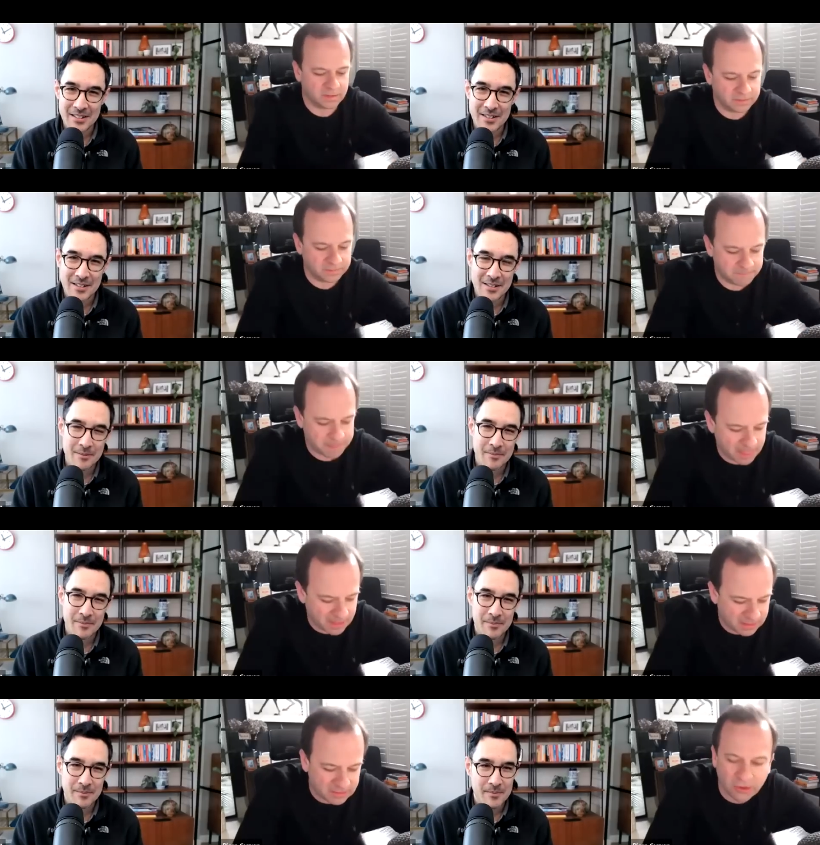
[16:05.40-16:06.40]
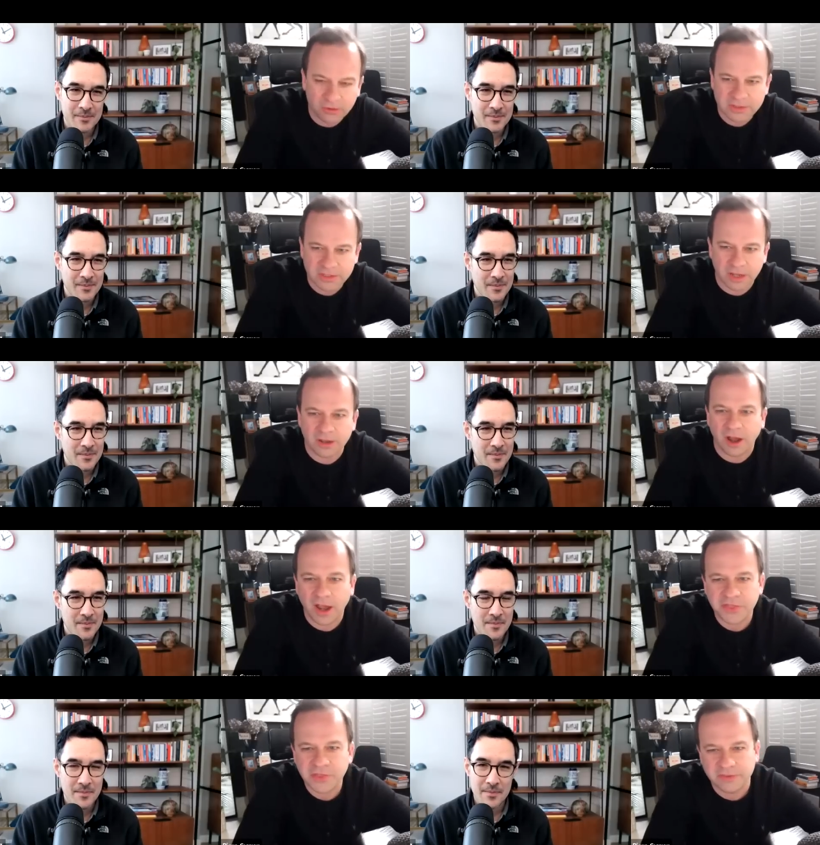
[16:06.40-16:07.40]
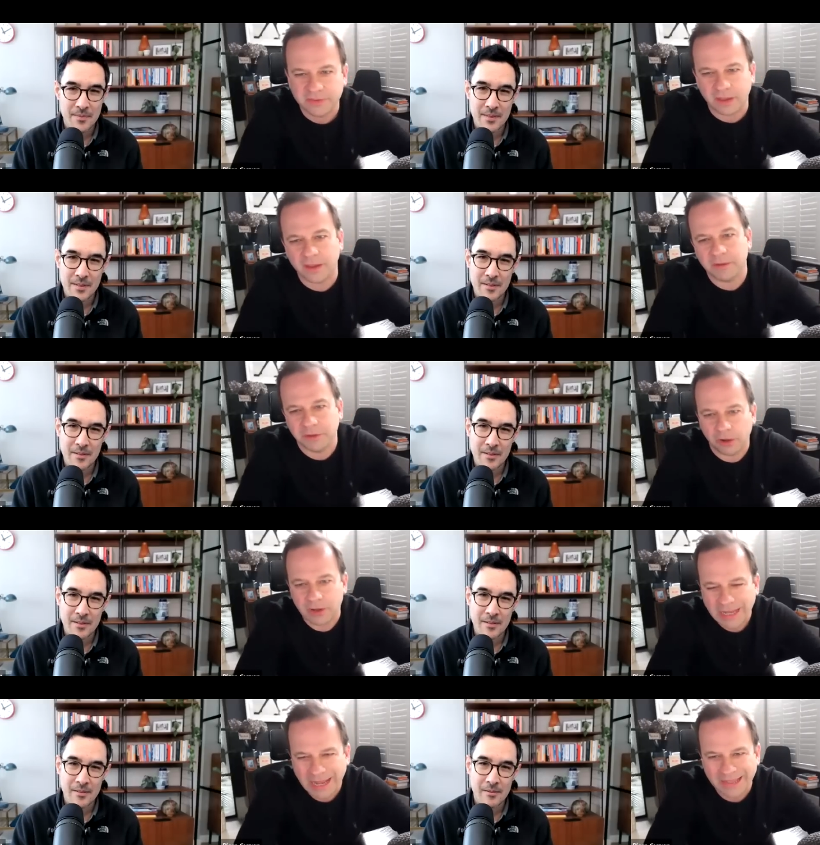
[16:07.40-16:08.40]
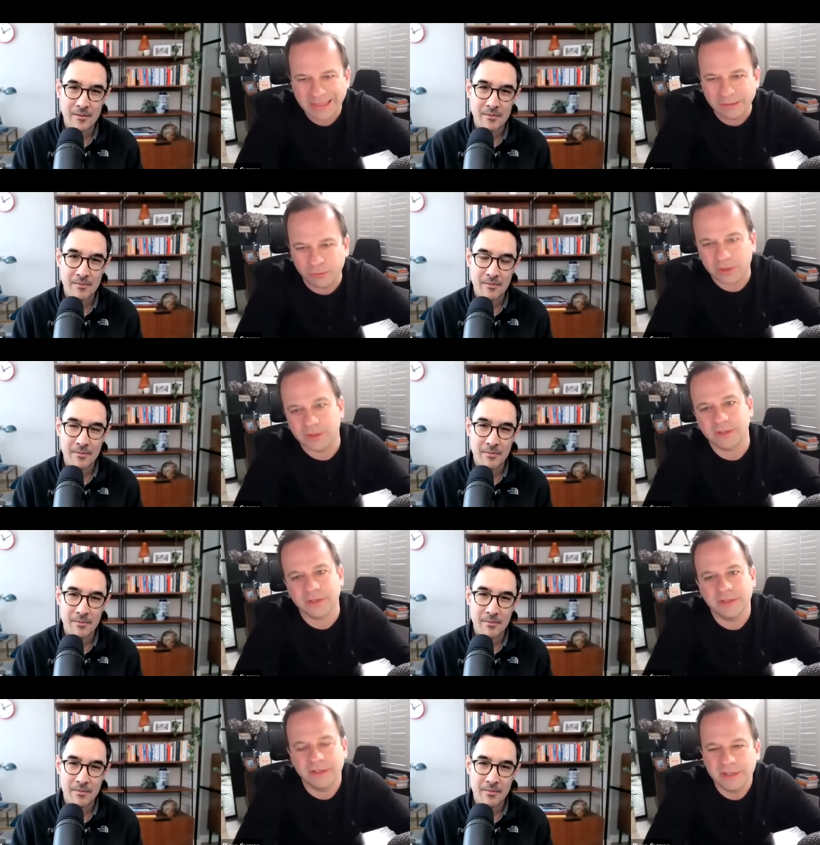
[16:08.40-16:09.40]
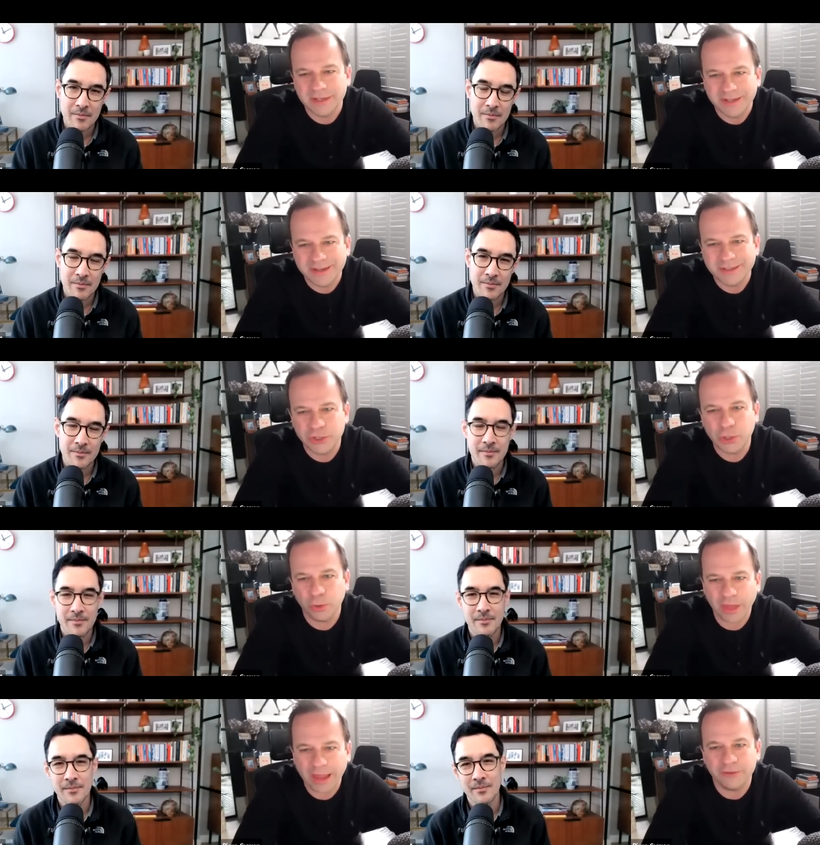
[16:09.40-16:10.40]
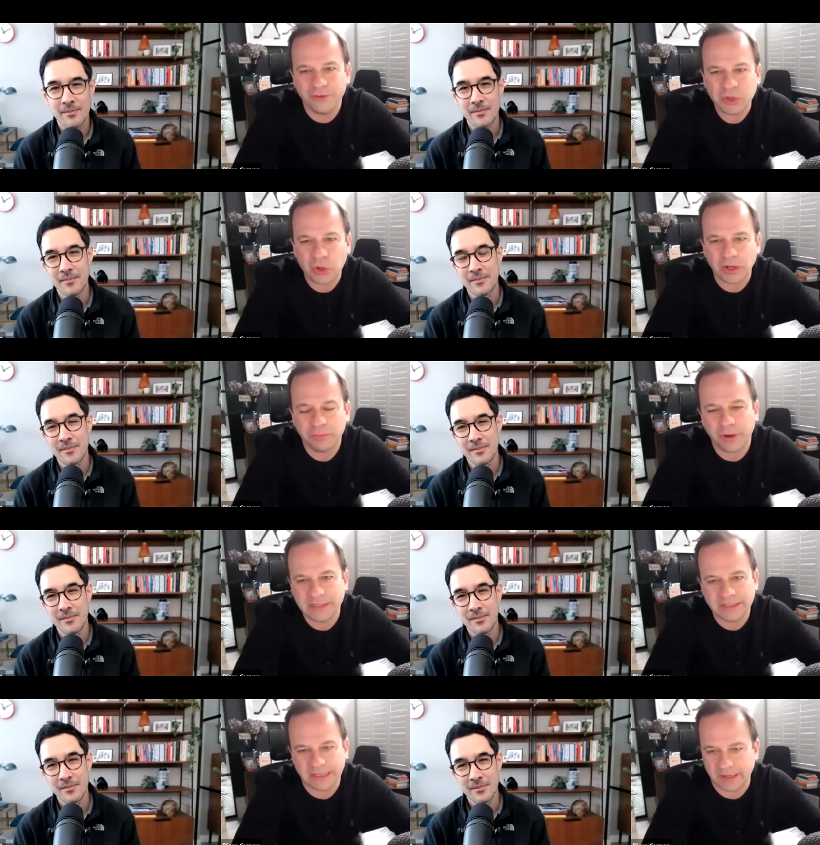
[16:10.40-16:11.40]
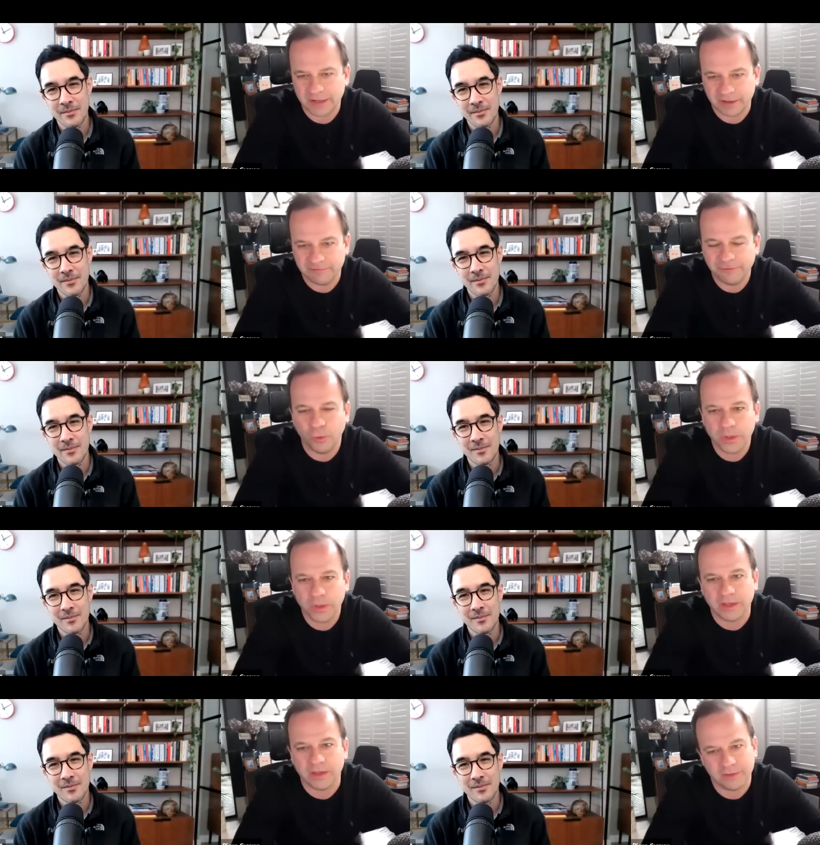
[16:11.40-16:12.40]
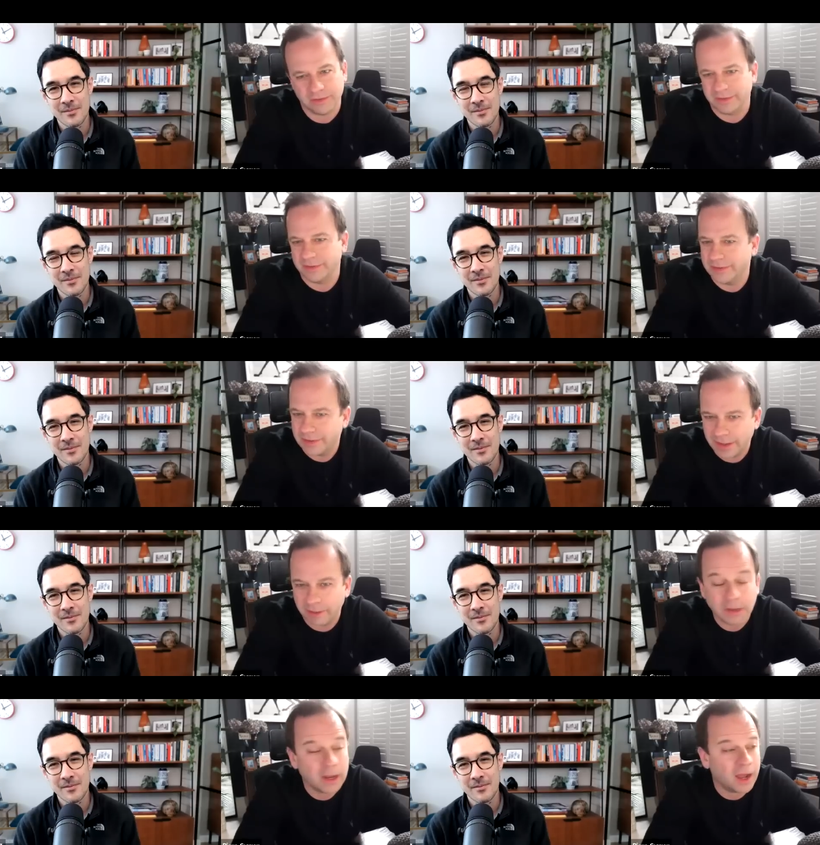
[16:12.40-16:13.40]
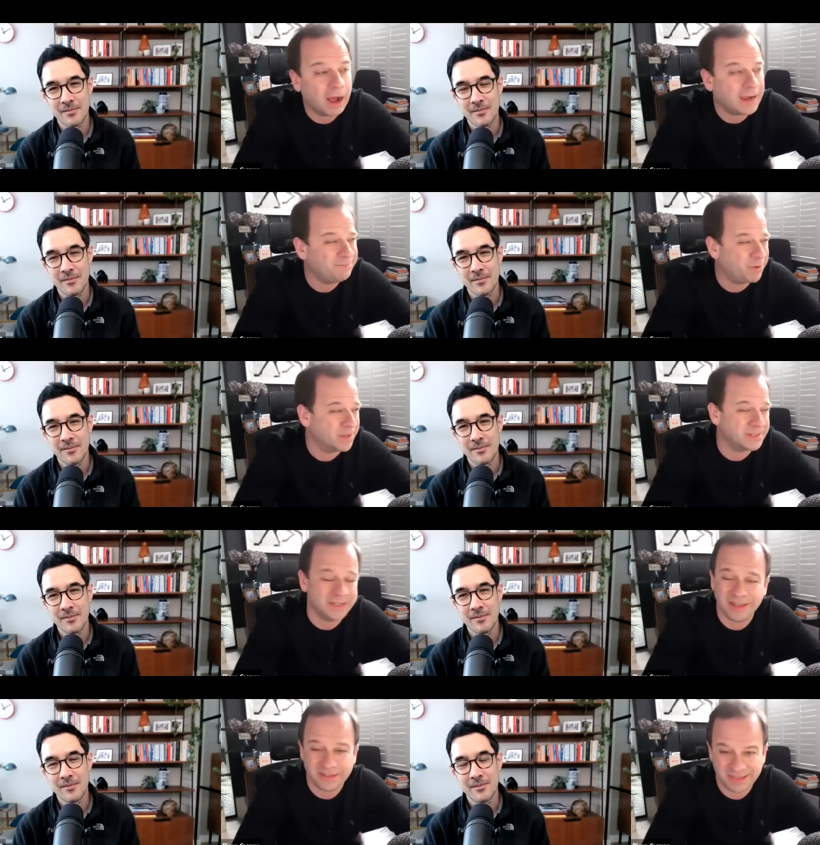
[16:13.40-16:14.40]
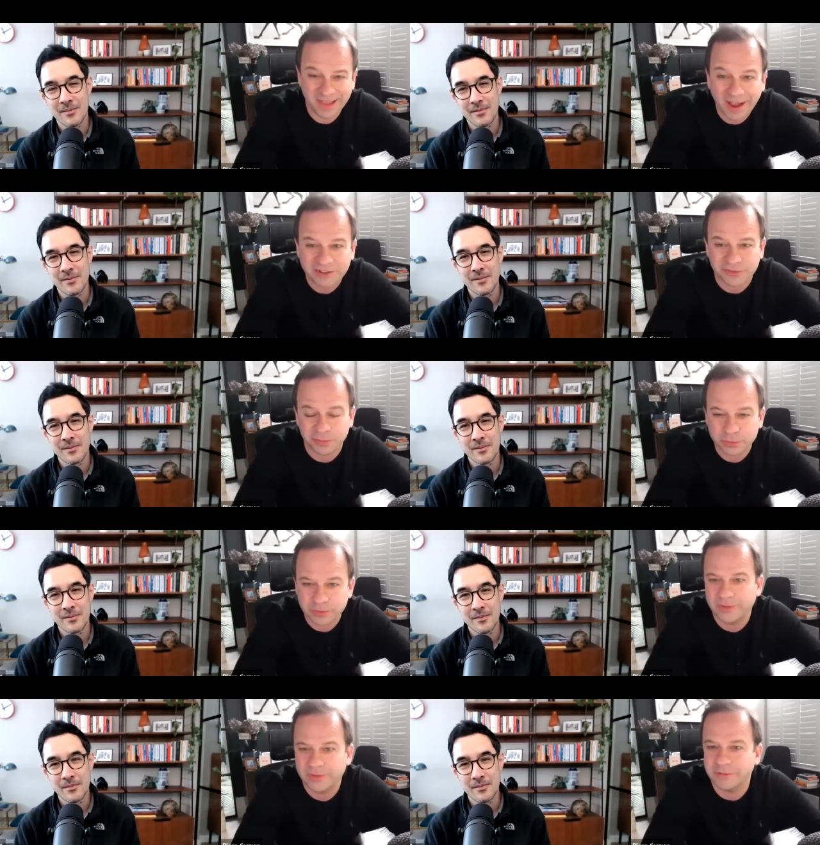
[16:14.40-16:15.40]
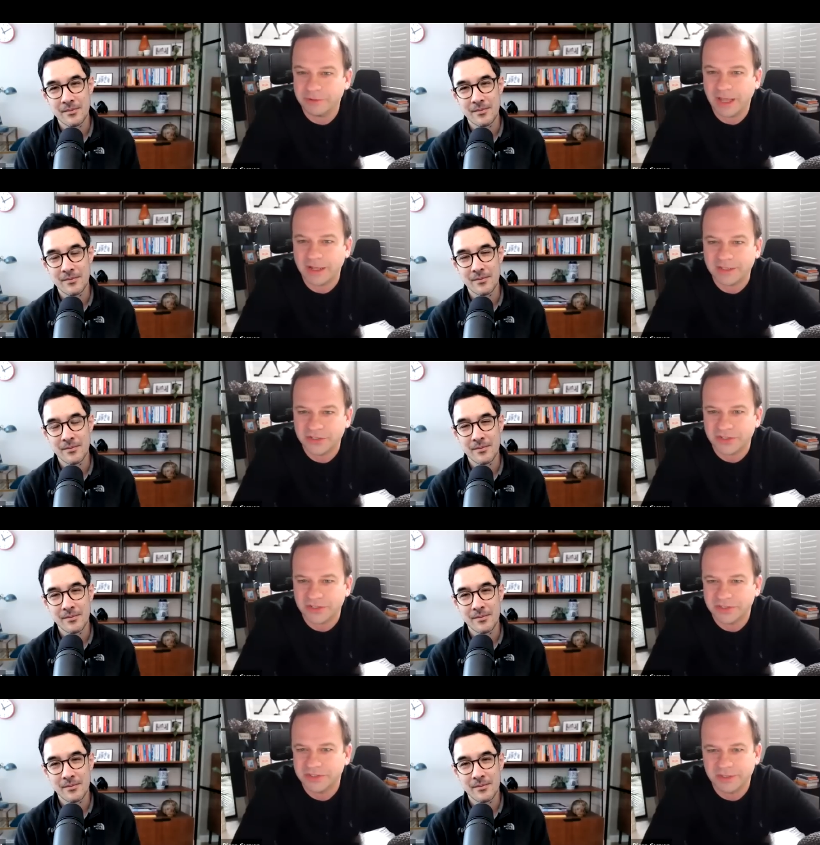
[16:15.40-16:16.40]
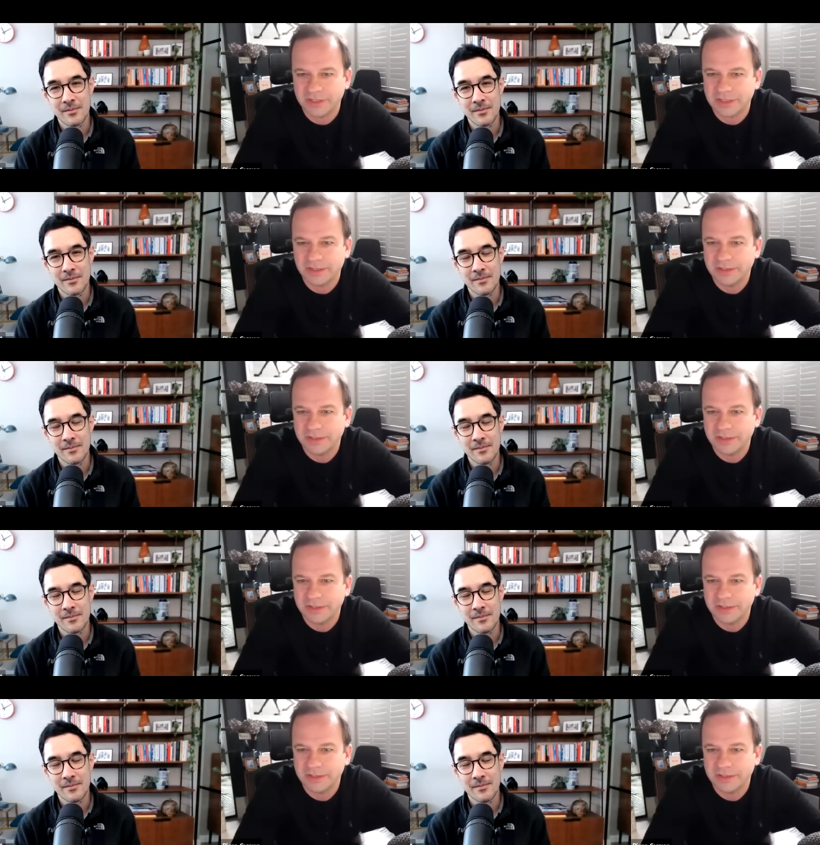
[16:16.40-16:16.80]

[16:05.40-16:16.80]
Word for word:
Speaker 1: So long term, look, I don't get me wrong, Cathie Wood, $2,000 price target in four years. I mean, I personally think laughable. I mean, that's just,